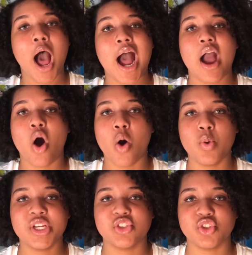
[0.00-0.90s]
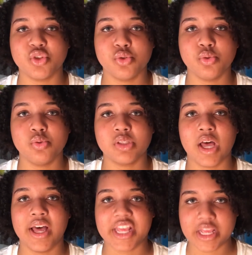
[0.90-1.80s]
I always use
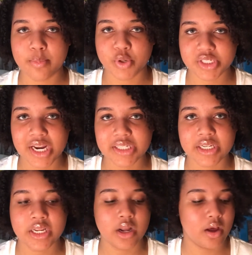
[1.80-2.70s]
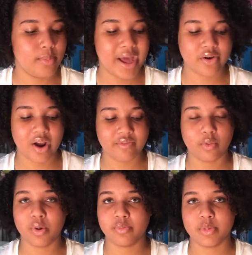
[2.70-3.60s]
a heat protectant. I don't have
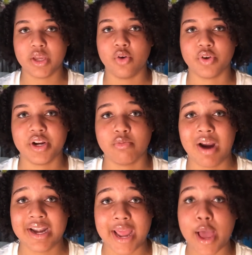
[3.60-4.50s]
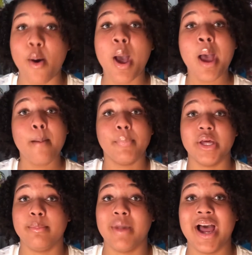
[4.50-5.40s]
it with me over here right now,
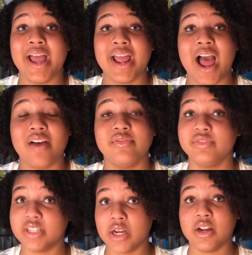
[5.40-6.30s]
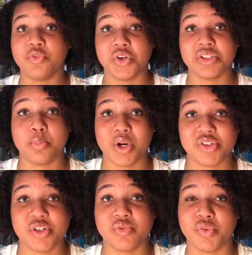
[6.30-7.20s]
but I've done a first
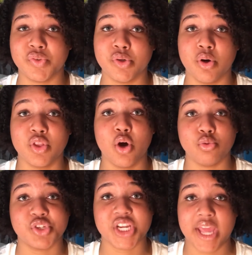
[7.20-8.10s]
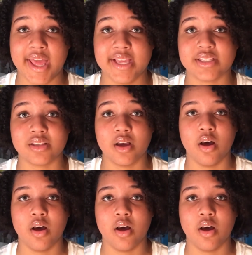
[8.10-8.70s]
impressions review on the OGX